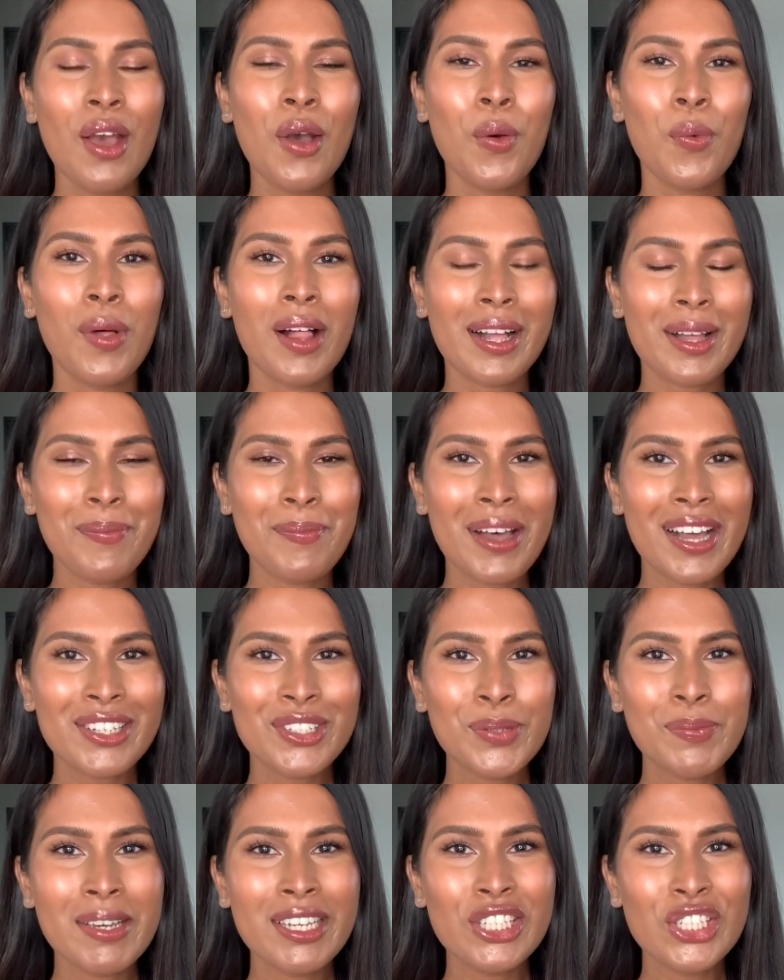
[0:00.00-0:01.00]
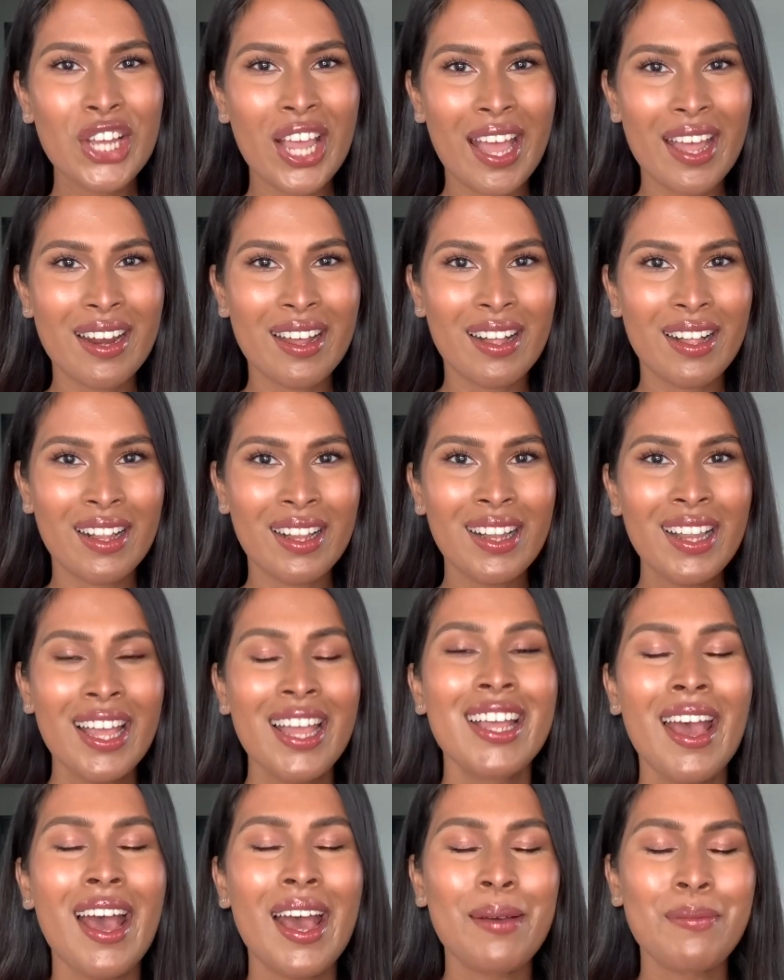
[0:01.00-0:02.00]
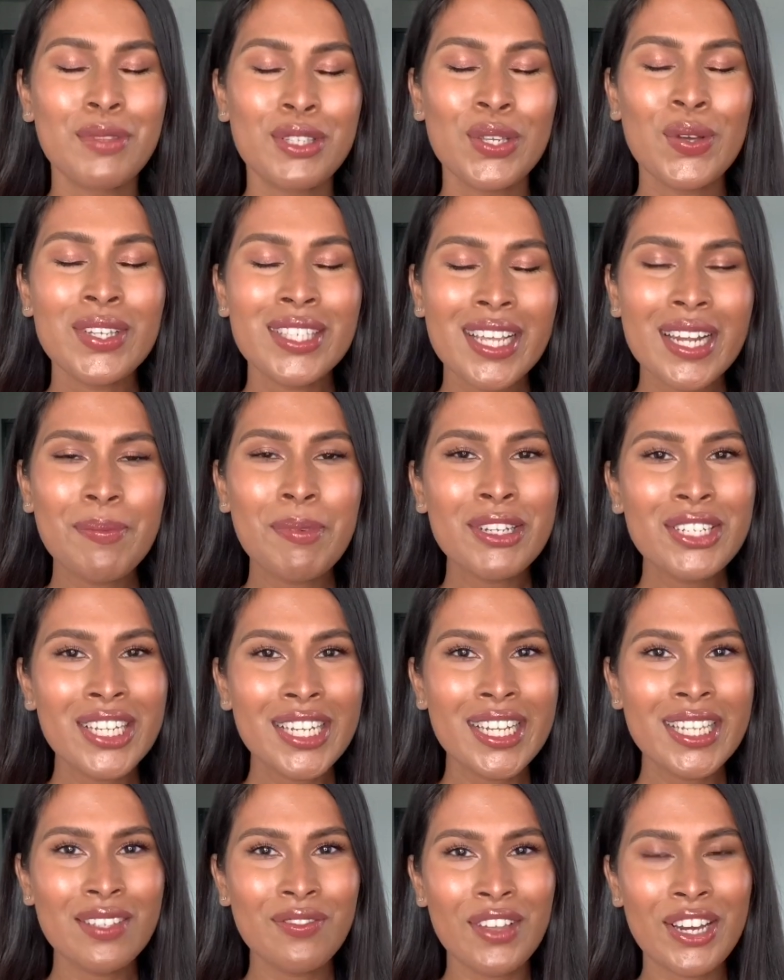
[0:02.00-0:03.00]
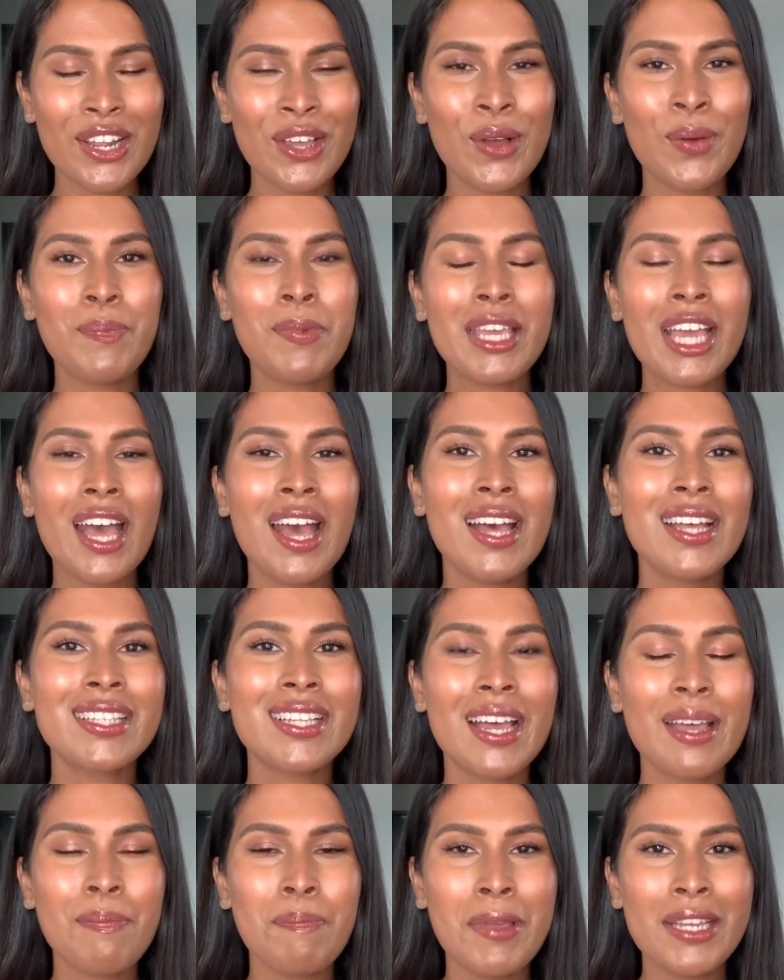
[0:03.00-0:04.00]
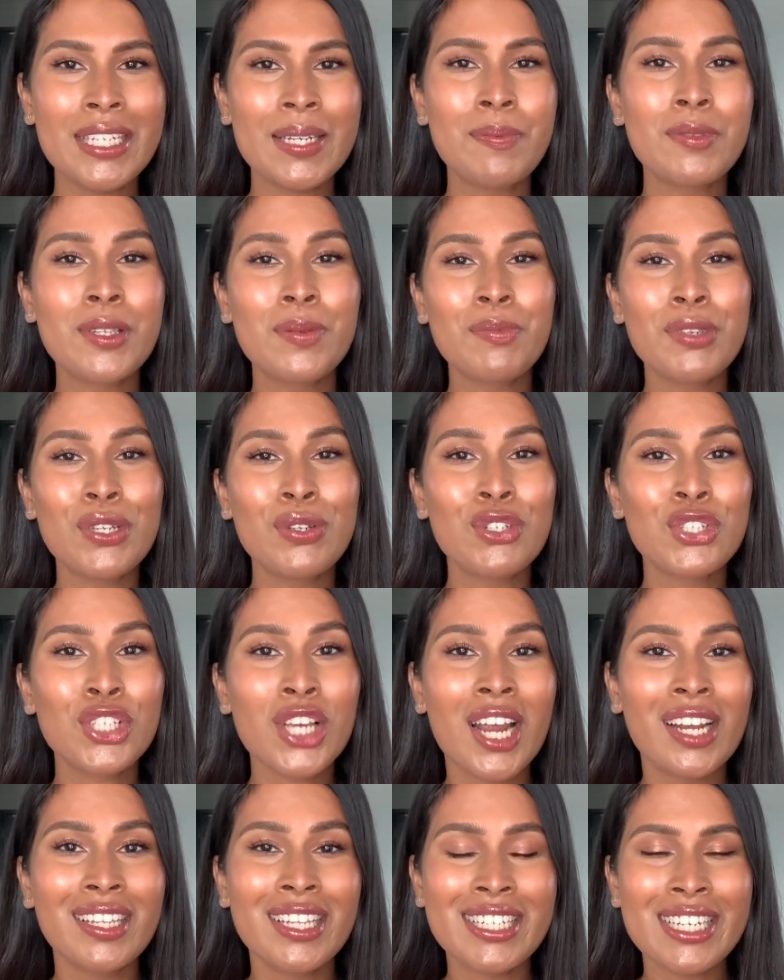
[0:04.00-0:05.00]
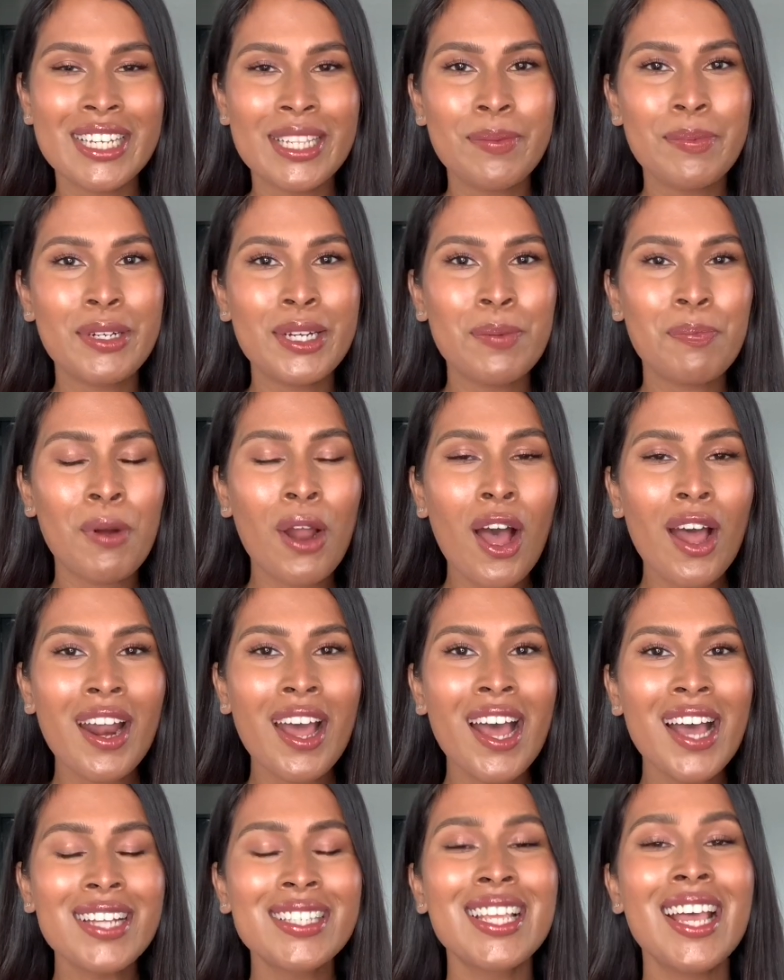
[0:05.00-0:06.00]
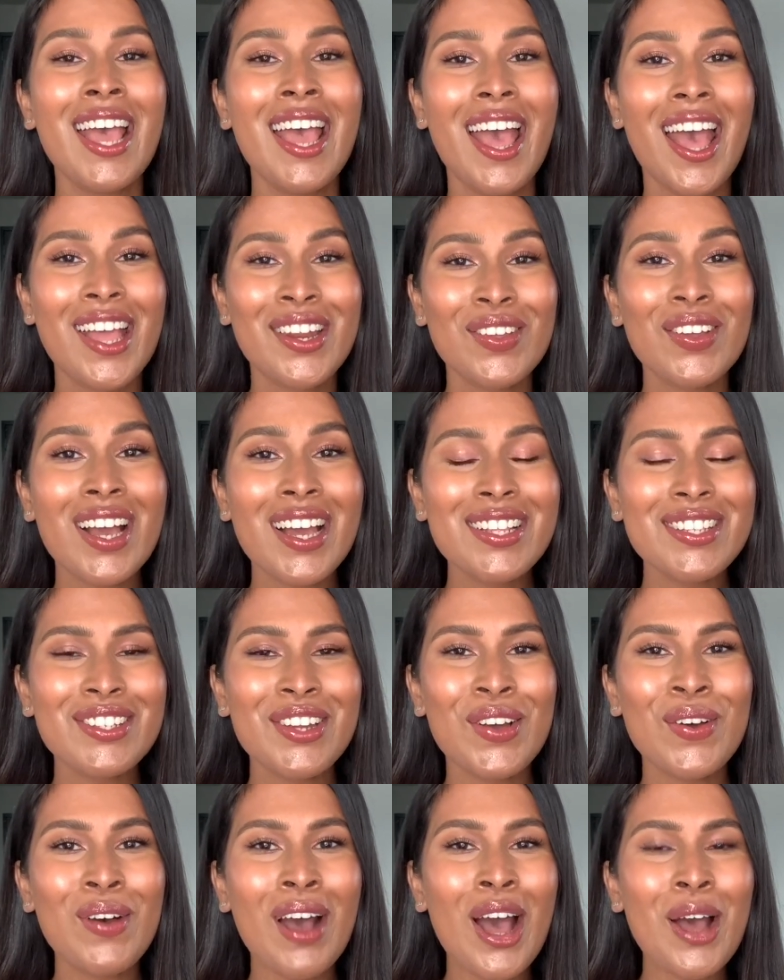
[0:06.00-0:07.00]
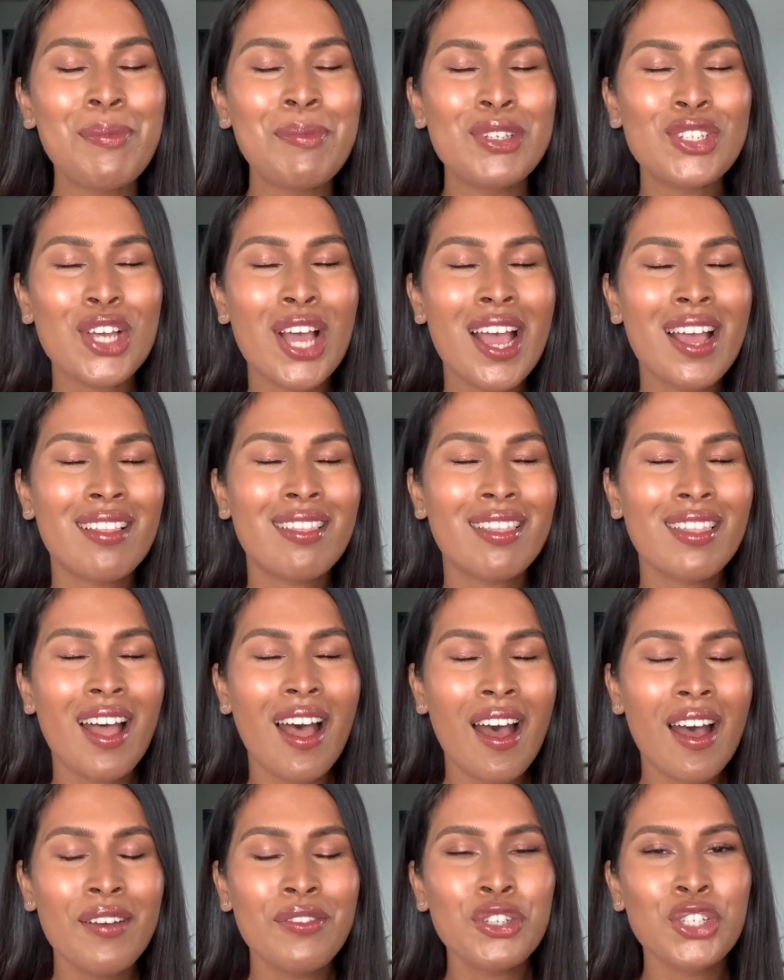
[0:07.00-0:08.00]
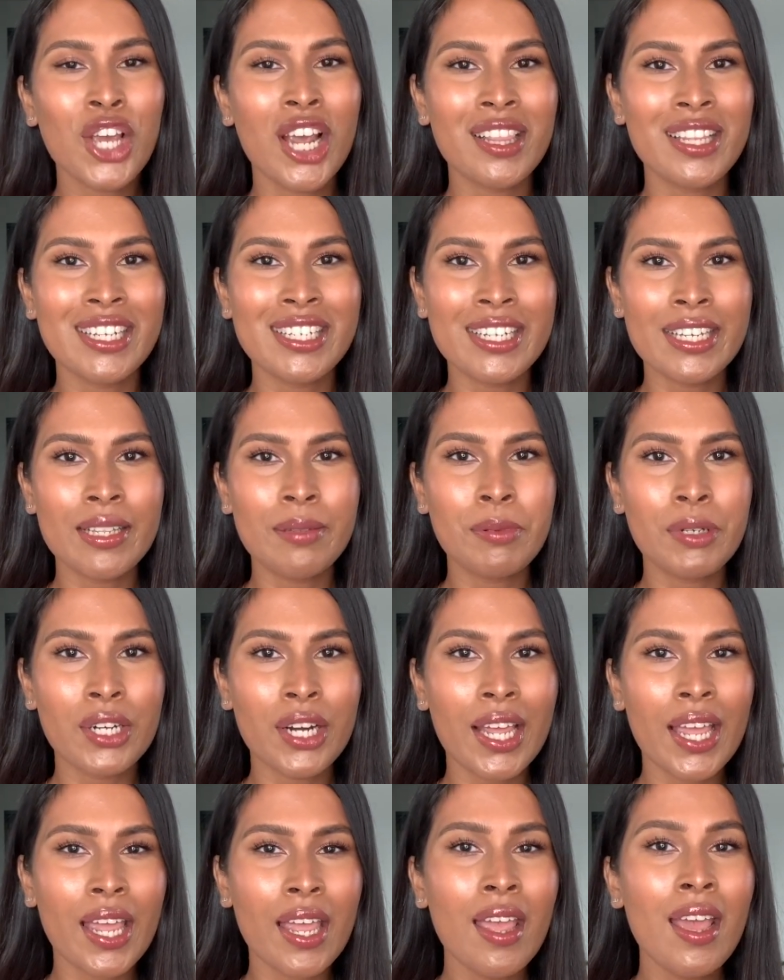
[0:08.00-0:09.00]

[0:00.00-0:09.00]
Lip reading: Welcome back to my channel. I'm so excited about today's video because I picked up some new Charlotte Tilbury products, and you guys know how much I love Charlotte Tilbury.